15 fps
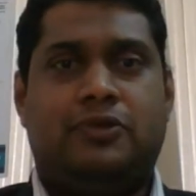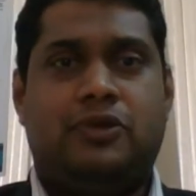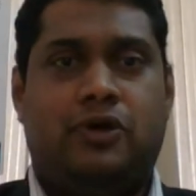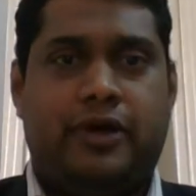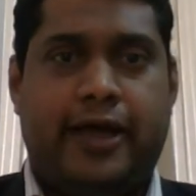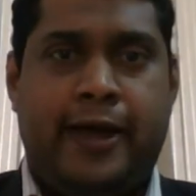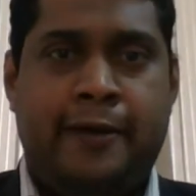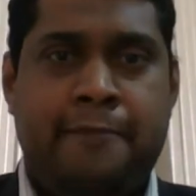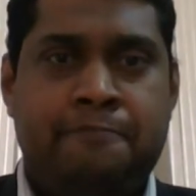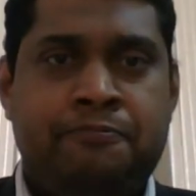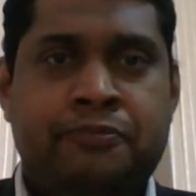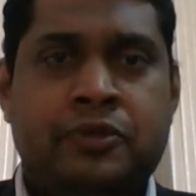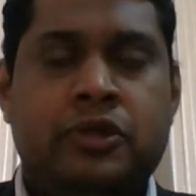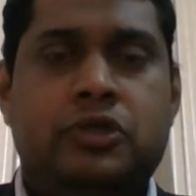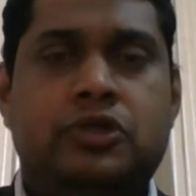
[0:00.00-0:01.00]
Okay,
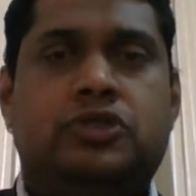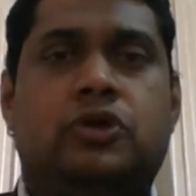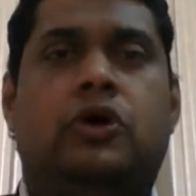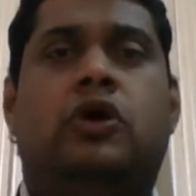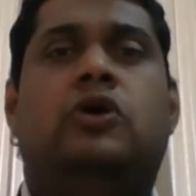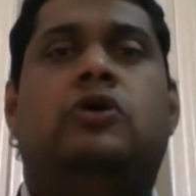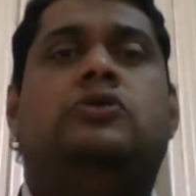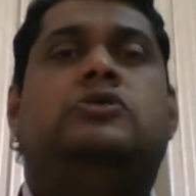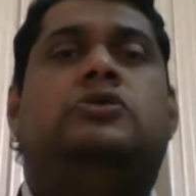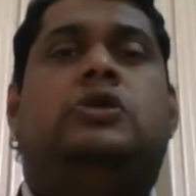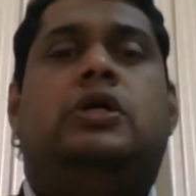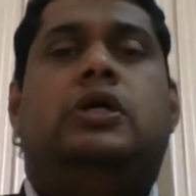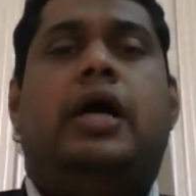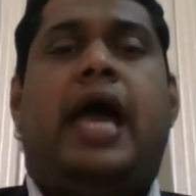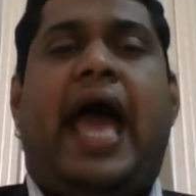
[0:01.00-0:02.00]
so
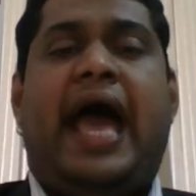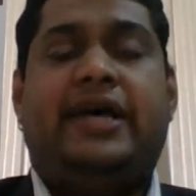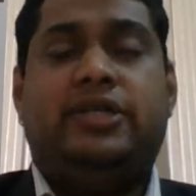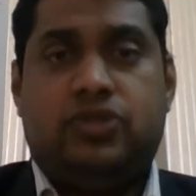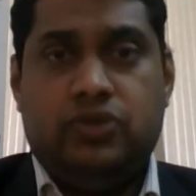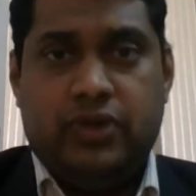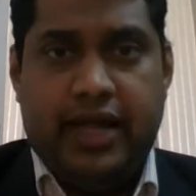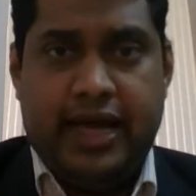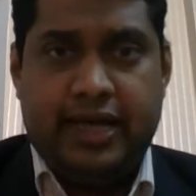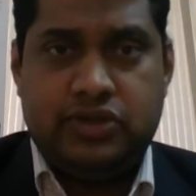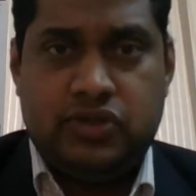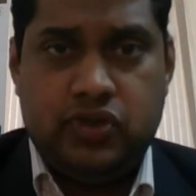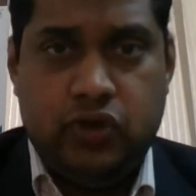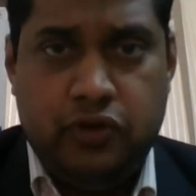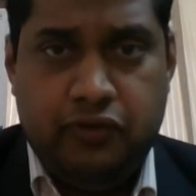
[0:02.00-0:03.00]
as soon
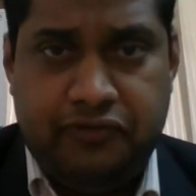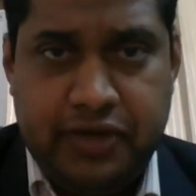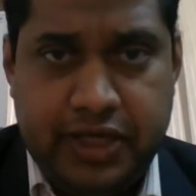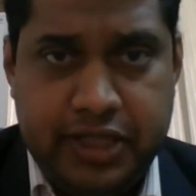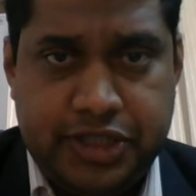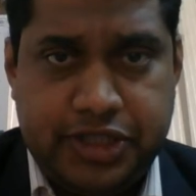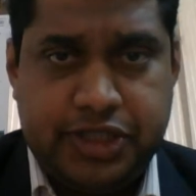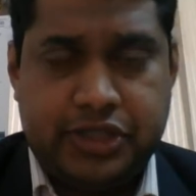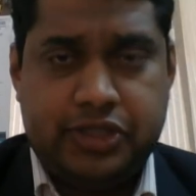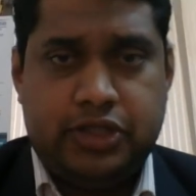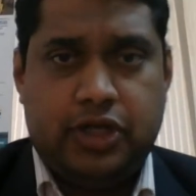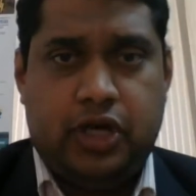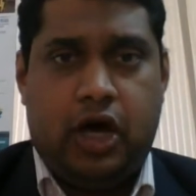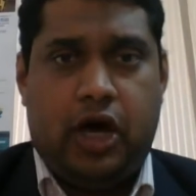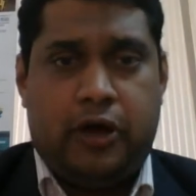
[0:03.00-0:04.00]
as you finish
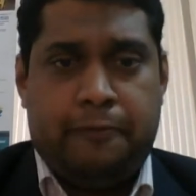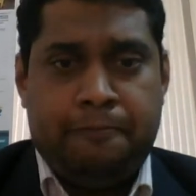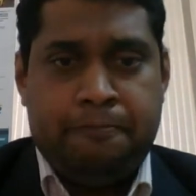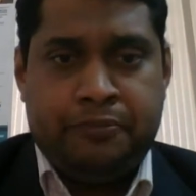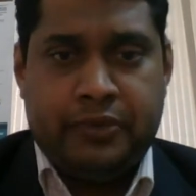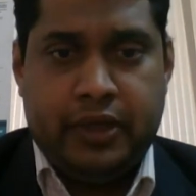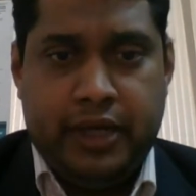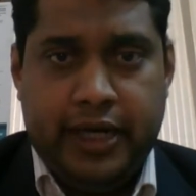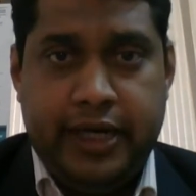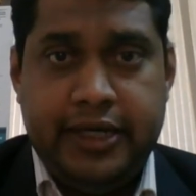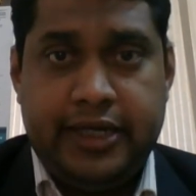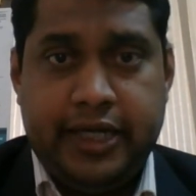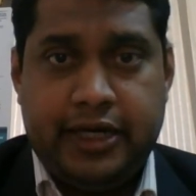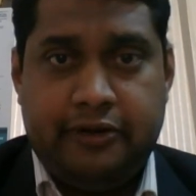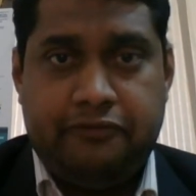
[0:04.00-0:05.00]
your
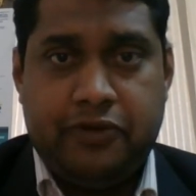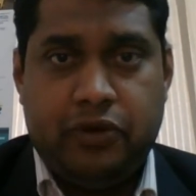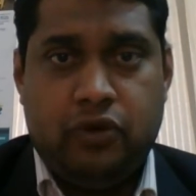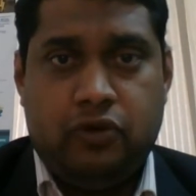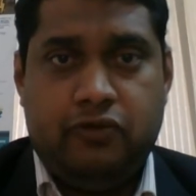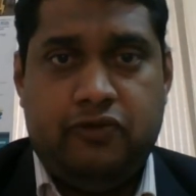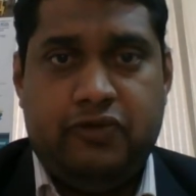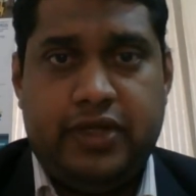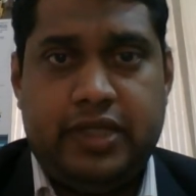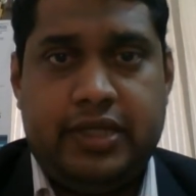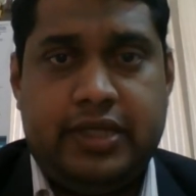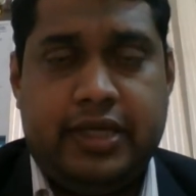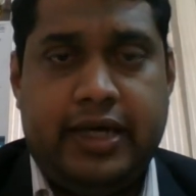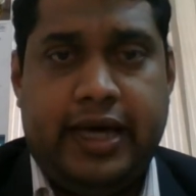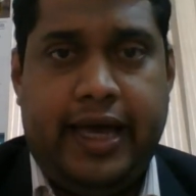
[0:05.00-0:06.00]
interview
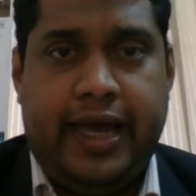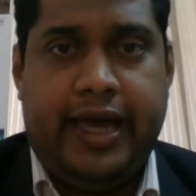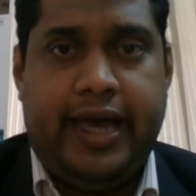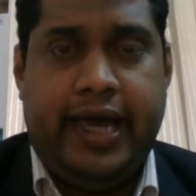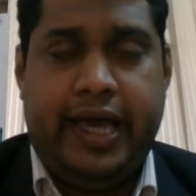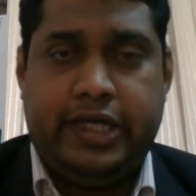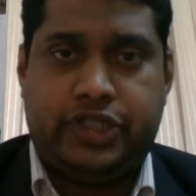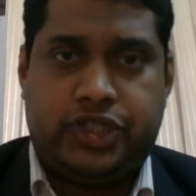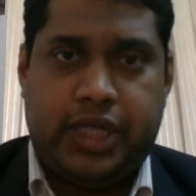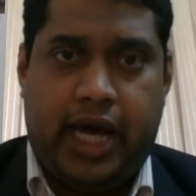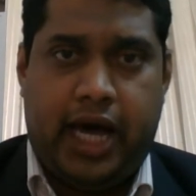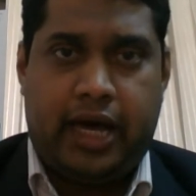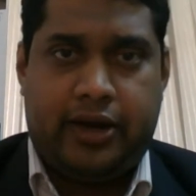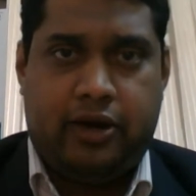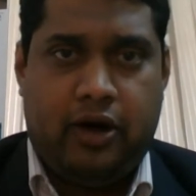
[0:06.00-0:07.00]
with a
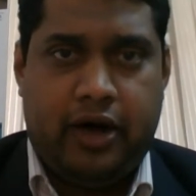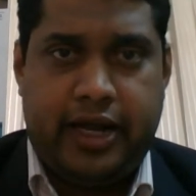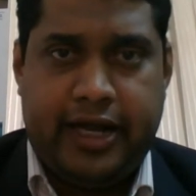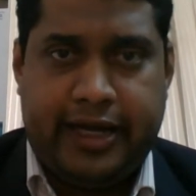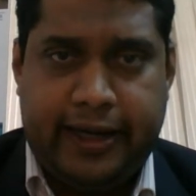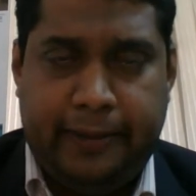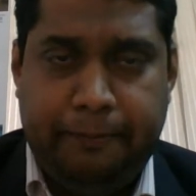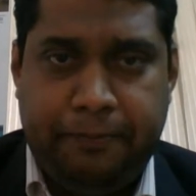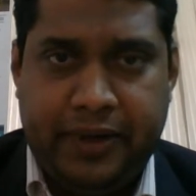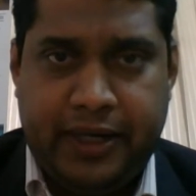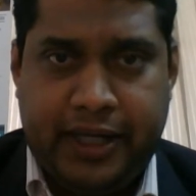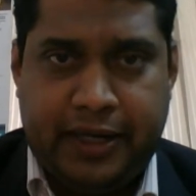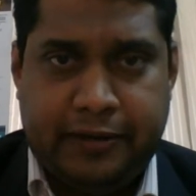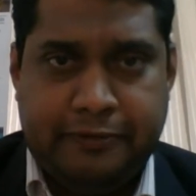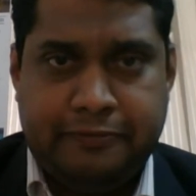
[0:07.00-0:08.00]
HR or a
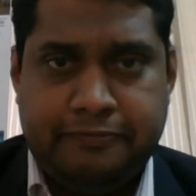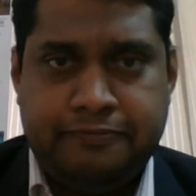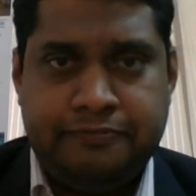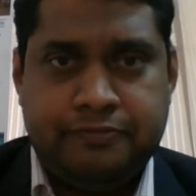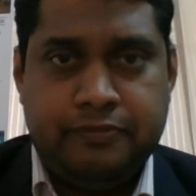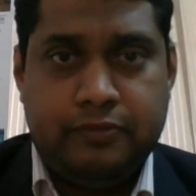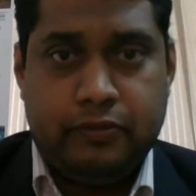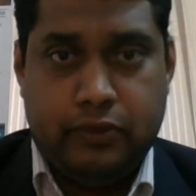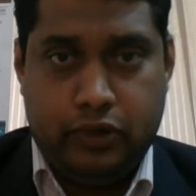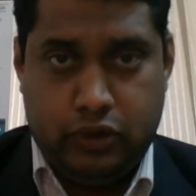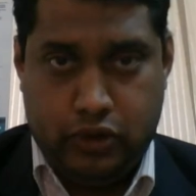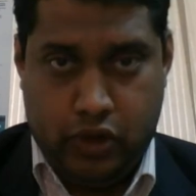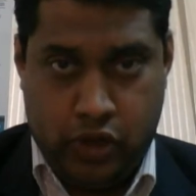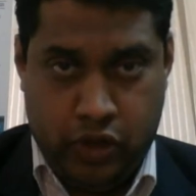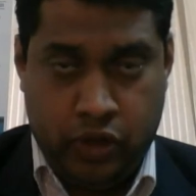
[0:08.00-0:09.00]
company,
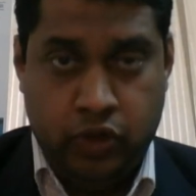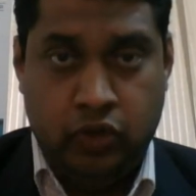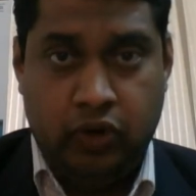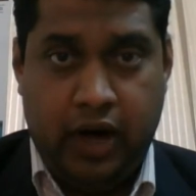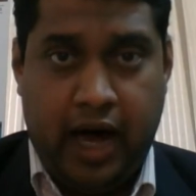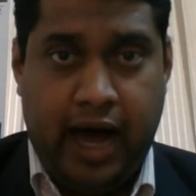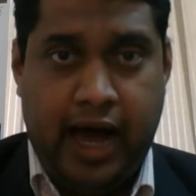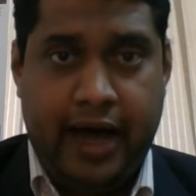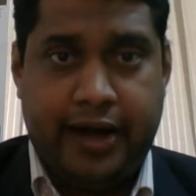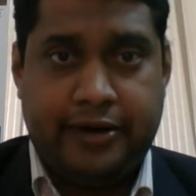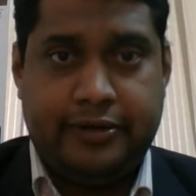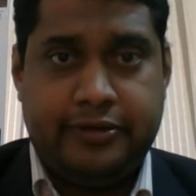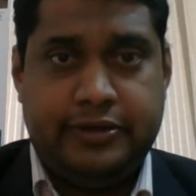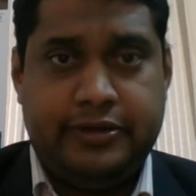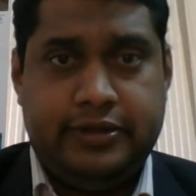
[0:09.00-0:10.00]
you
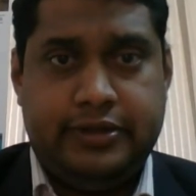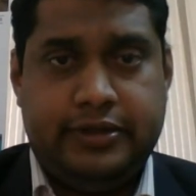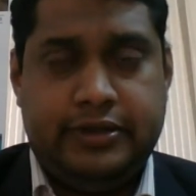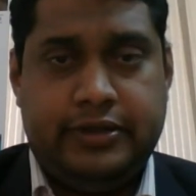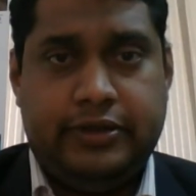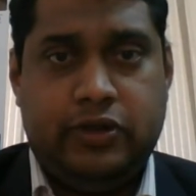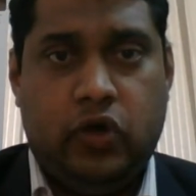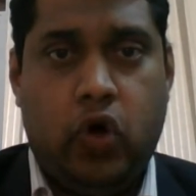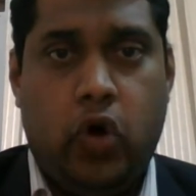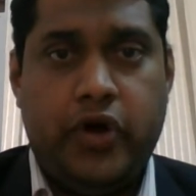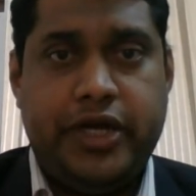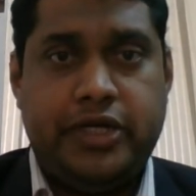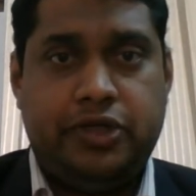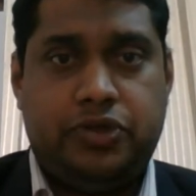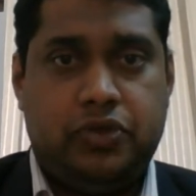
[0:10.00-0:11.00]
are
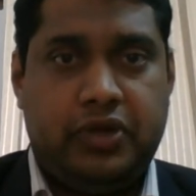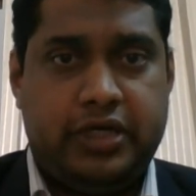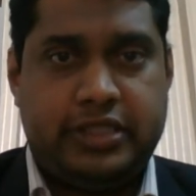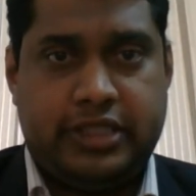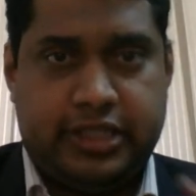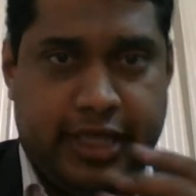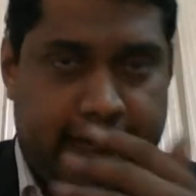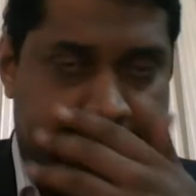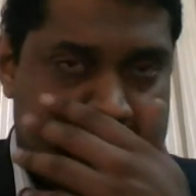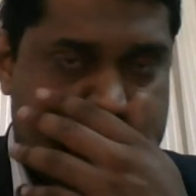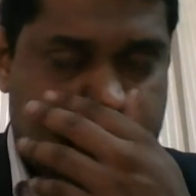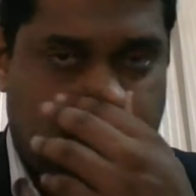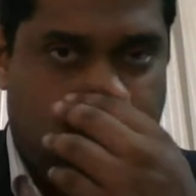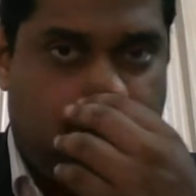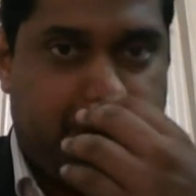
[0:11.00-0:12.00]
going to a stage
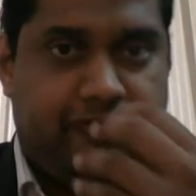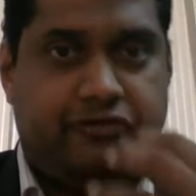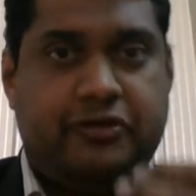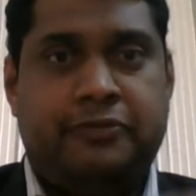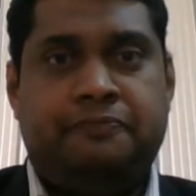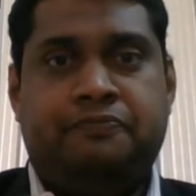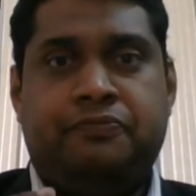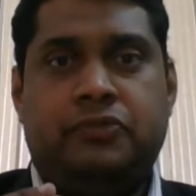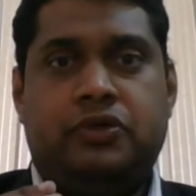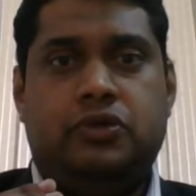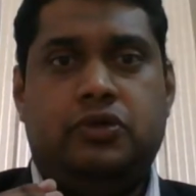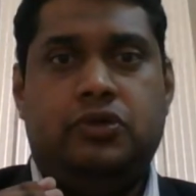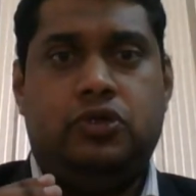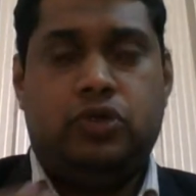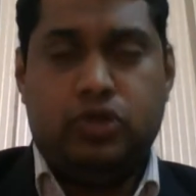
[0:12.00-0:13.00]
of
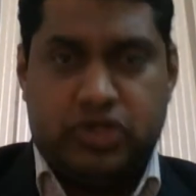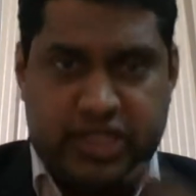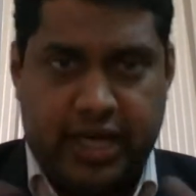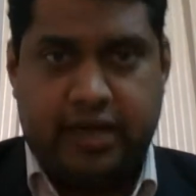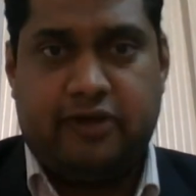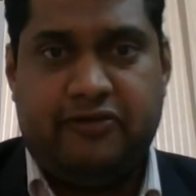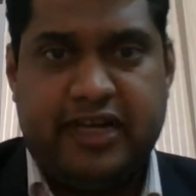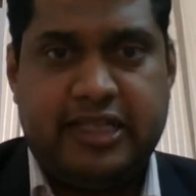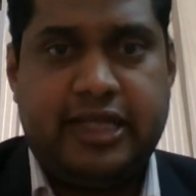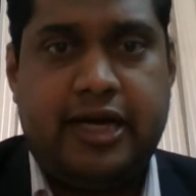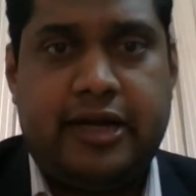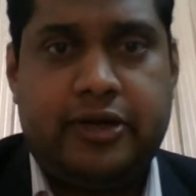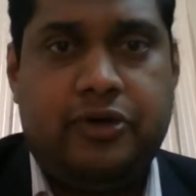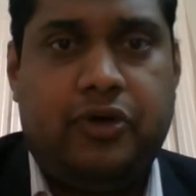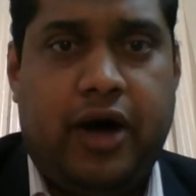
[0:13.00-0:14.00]
to check
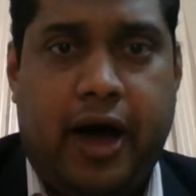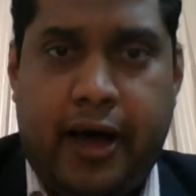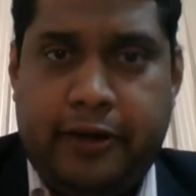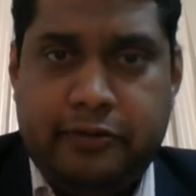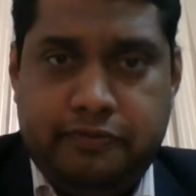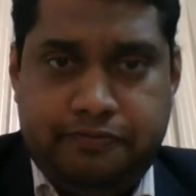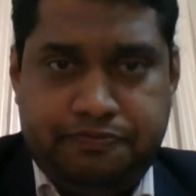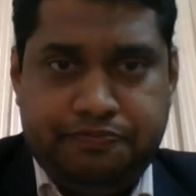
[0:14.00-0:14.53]
whether you are